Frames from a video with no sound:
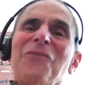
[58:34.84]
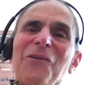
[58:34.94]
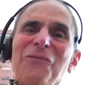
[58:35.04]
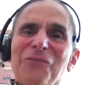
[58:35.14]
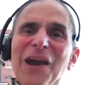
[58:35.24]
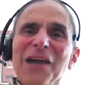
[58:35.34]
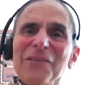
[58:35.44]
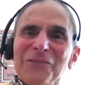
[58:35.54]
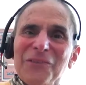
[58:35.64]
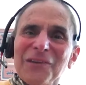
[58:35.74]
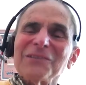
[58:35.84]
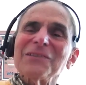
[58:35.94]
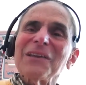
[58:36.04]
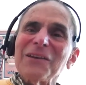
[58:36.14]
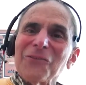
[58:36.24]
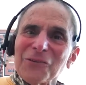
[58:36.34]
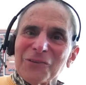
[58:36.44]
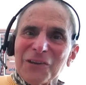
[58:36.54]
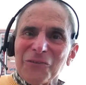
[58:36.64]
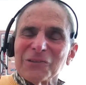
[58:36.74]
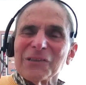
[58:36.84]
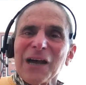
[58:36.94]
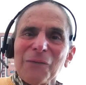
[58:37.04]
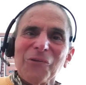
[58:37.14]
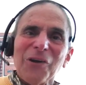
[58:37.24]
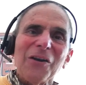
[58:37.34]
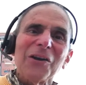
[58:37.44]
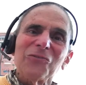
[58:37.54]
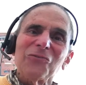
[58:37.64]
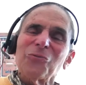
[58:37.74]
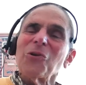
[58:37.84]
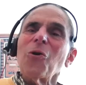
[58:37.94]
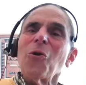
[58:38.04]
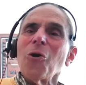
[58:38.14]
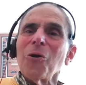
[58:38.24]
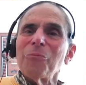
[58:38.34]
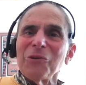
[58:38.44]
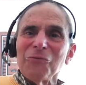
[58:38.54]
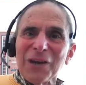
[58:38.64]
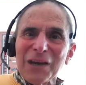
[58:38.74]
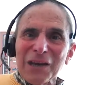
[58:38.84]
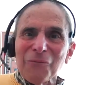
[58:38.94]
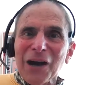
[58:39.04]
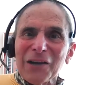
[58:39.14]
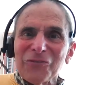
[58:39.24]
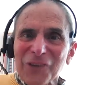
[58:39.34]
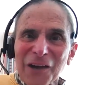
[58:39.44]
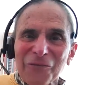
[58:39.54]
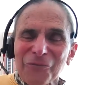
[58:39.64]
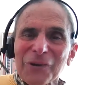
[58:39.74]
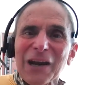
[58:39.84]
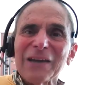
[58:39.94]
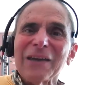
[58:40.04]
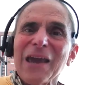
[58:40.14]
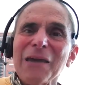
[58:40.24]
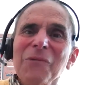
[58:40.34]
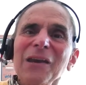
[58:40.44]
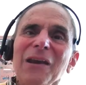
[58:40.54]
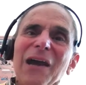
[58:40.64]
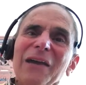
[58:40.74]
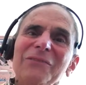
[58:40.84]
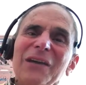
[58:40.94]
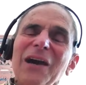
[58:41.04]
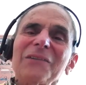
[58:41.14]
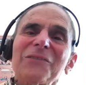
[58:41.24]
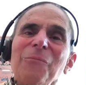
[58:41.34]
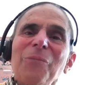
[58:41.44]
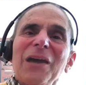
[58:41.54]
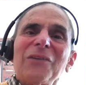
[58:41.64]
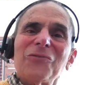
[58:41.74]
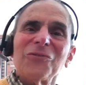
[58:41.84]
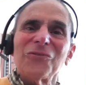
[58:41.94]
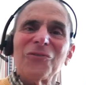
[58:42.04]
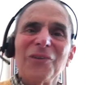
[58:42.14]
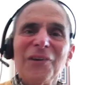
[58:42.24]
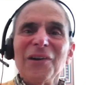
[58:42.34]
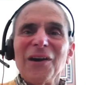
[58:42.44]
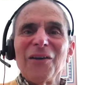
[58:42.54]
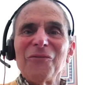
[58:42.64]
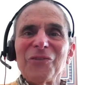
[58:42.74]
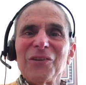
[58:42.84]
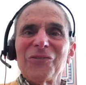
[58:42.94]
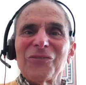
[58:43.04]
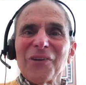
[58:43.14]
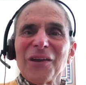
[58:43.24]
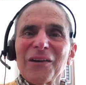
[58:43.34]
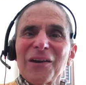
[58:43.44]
a friend. Literally, the librarians would all be reading my stuff when I came in. I had to cut the pages of these